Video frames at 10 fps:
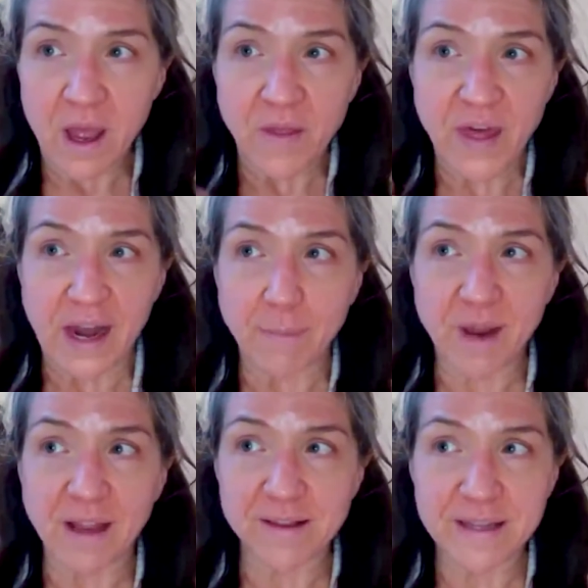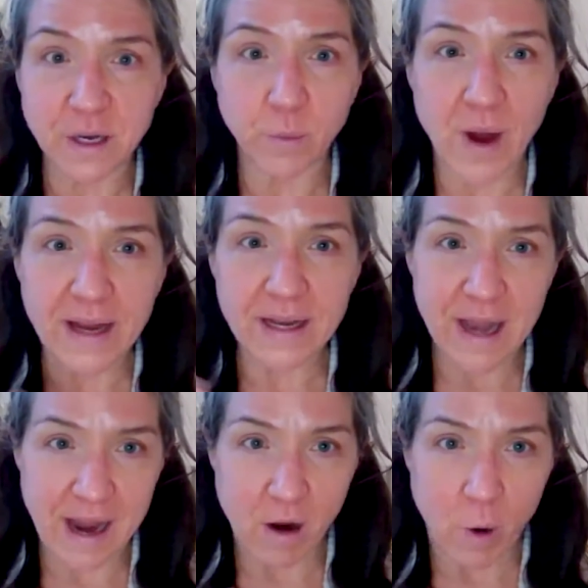that I'm not seeing right
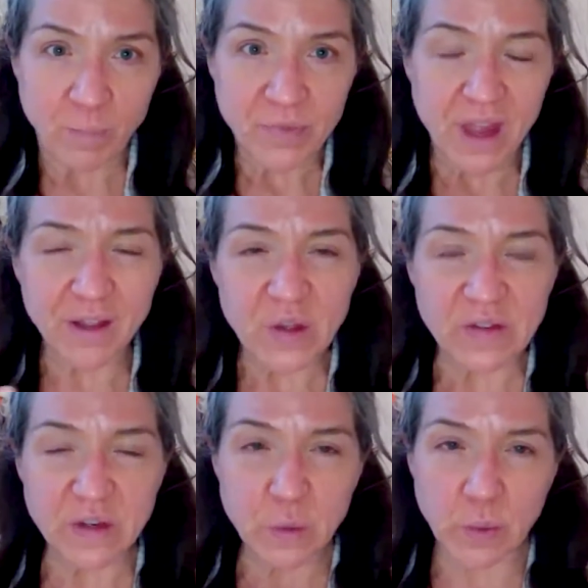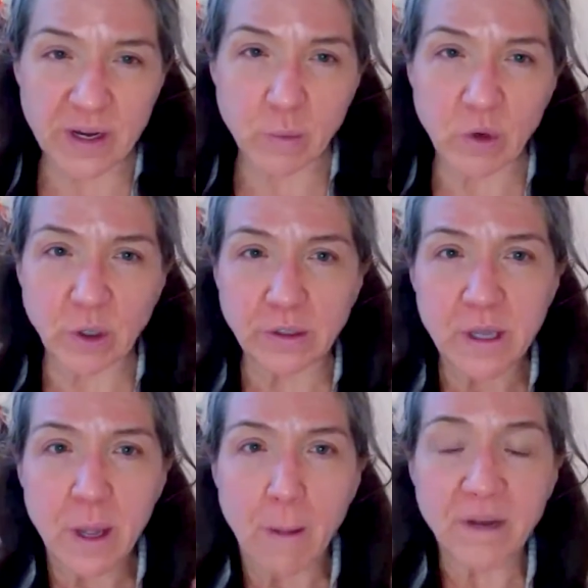now, not just in the running world,
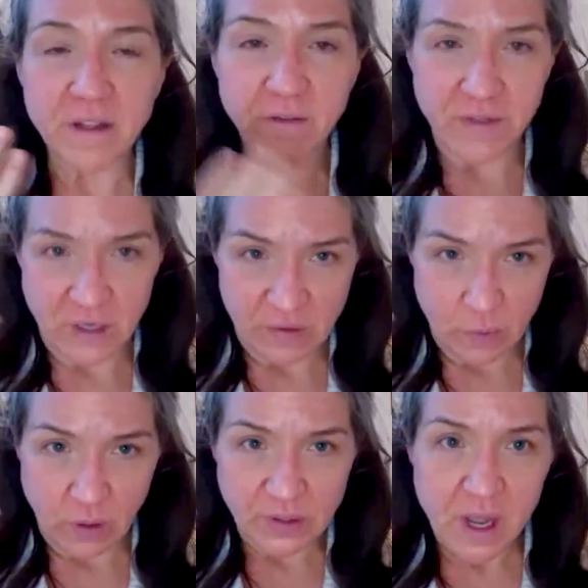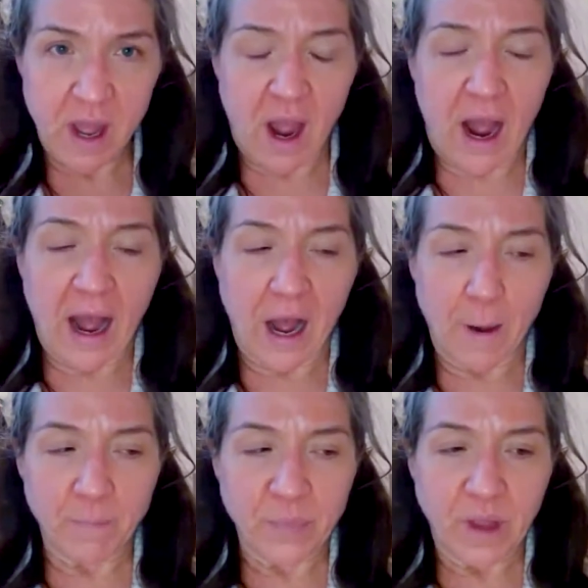but in the fitness world?
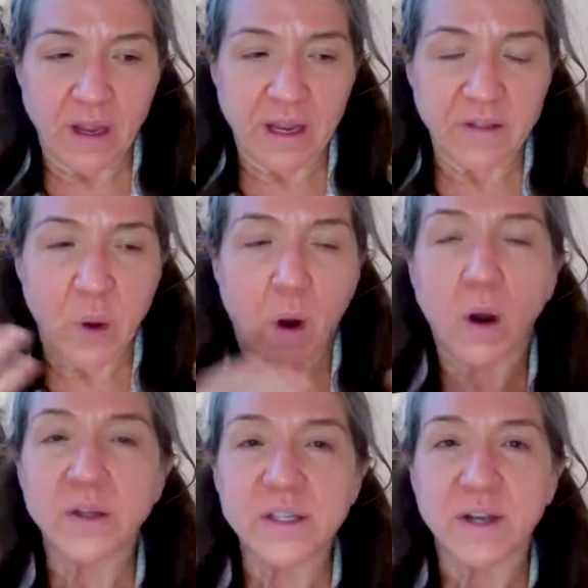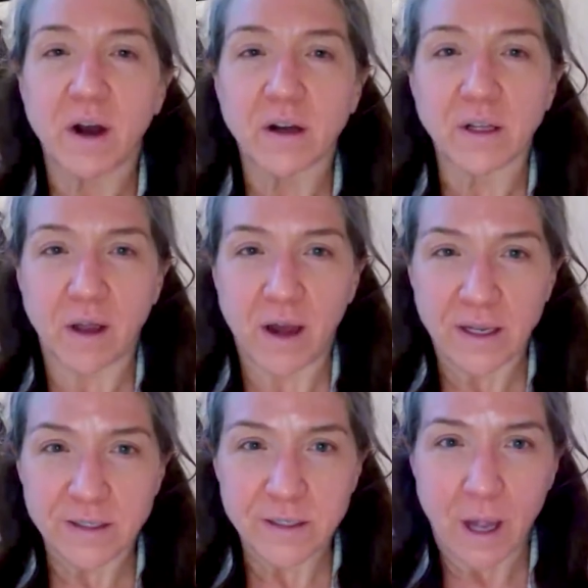It's hard to talk a
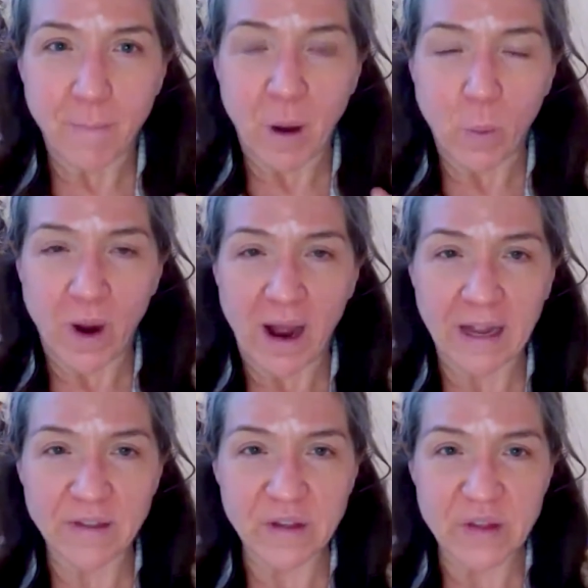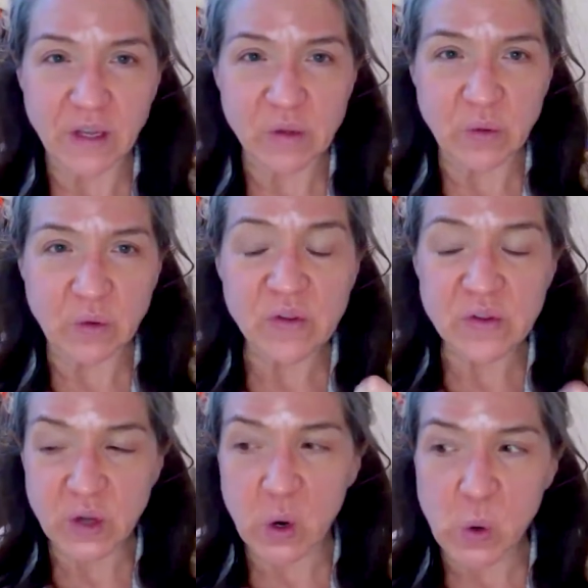lot about why these things are
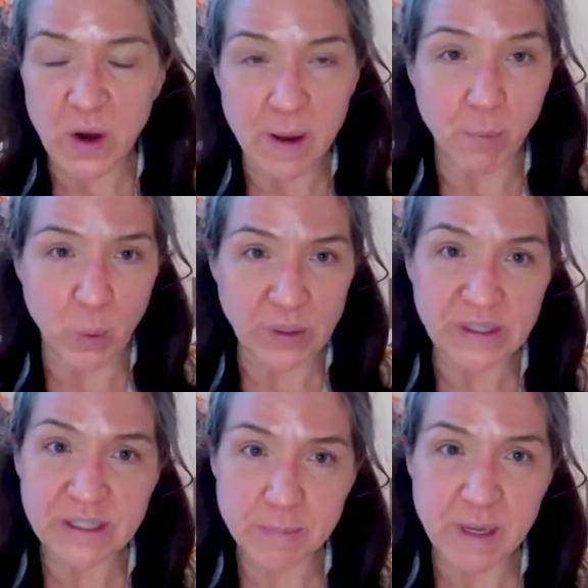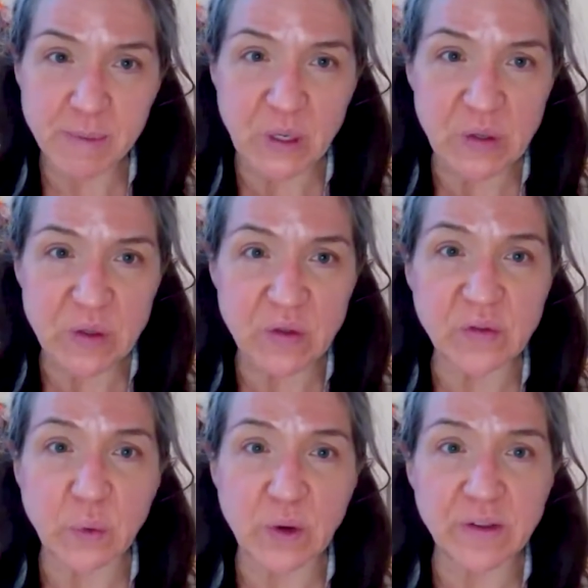so important to me, because the
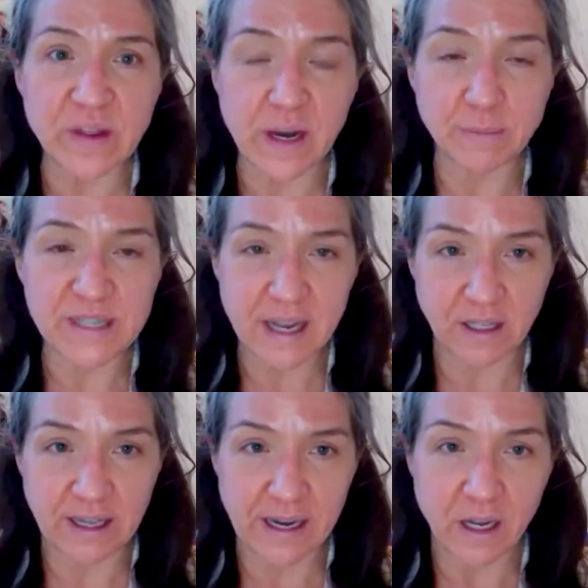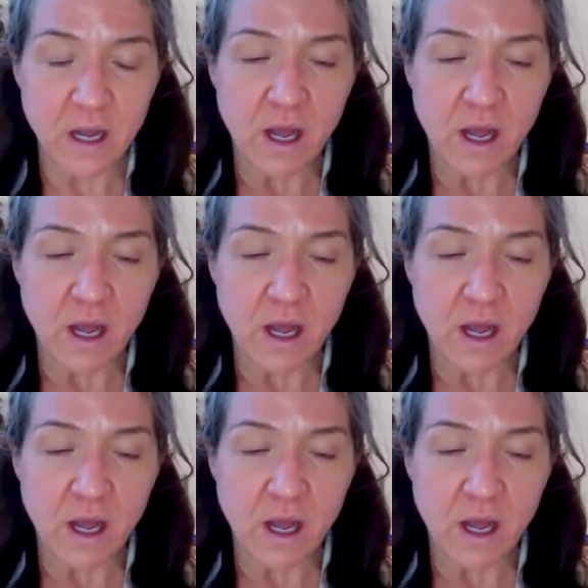stories that I'm telling